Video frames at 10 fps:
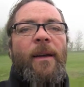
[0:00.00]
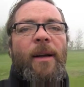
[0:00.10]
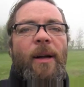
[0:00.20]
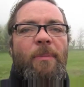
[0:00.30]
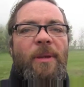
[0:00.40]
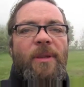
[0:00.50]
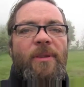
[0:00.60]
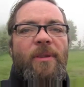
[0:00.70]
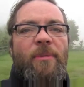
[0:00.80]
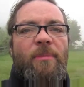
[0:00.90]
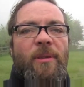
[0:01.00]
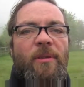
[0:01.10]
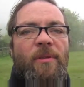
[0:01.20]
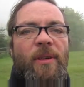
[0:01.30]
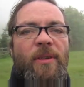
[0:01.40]
Hoping that's going to
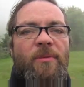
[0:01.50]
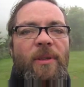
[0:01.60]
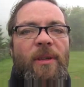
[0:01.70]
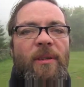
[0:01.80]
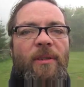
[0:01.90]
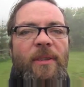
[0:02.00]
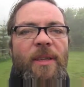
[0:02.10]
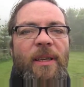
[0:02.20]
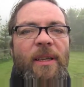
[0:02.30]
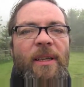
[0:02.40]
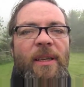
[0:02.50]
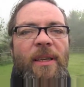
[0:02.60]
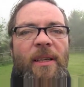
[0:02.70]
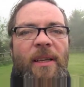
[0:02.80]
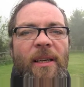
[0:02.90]
improve as we go along the day.
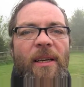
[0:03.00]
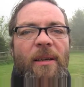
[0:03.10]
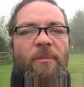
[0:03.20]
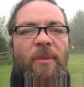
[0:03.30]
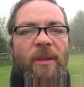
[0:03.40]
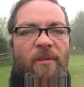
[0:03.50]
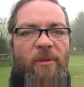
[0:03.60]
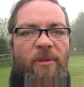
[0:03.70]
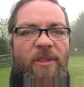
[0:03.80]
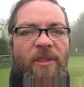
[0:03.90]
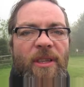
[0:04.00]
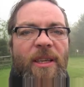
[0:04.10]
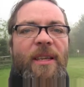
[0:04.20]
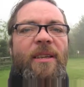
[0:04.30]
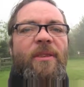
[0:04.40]
Looking forward to
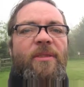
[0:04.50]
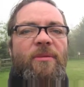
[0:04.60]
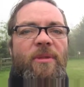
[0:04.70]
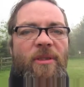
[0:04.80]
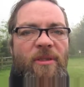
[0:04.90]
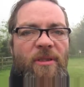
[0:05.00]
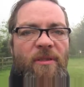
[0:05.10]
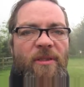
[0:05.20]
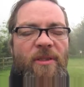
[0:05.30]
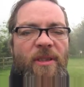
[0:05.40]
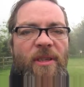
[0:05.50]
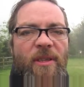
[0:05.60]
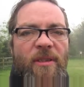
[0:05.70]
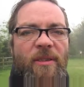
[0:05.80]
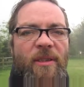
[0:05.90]
today. Got some good stuff to see.
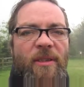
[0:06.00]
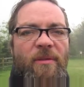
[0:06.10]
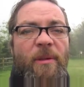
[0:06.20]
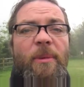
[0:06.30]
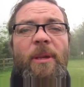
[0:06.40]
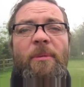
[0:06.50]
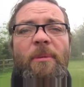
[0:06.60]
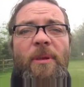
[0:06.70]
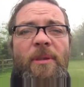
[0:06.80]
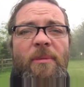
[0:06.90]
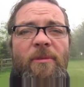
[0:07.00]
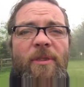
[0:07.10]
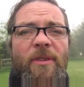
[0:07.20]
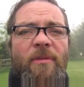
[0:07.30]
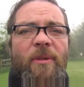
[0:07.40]
Got the Roman Army Museum
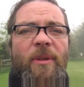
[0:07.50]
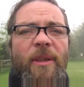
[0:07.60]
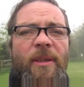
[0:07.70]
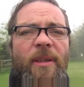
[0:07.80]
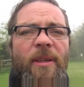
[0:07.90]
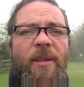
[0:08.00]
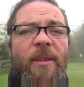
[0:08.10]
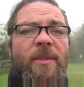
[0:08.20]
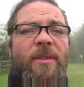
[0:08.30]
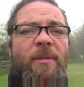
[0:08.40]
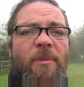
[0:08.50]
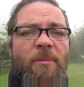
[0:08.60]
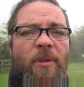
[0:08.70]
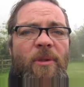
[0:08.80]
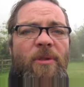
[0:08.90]
first of all, then another stamp at
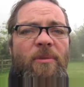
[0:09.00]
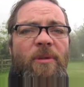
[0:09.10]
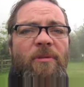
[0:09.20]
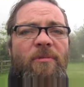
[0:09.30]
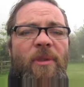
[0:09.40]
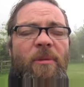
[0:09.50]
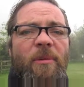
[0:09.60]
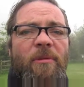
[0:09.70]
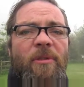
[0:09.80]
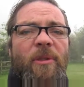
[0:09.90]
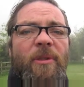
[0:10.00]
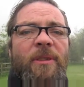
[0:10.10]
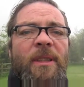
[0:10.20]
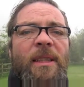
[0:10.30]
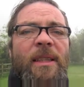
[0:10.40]
Hadrians Wall Walk, Roman Fort.
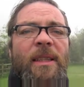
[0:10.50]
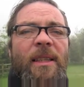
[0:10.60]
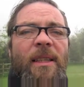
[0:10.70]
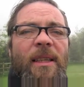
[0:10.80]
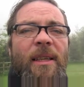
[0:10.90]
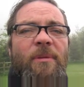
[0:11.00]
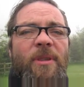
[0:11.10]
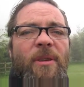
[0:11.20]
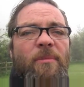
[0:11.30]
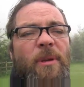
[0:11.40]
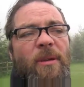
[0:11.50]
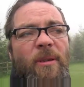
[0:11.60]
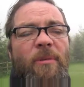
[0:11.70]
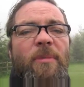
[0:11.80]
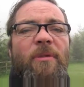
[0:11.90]
So it'll be a
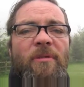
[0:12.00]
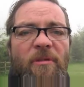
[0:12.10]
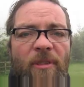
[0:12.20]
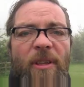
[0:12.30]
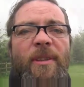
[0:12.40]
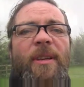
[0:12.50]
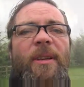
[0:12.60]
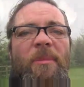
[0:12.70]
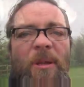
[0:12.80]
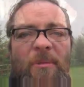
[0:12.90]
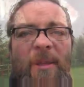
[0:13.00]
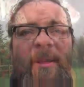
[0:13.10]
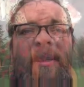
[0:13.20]
long but fun day, I'm hoping.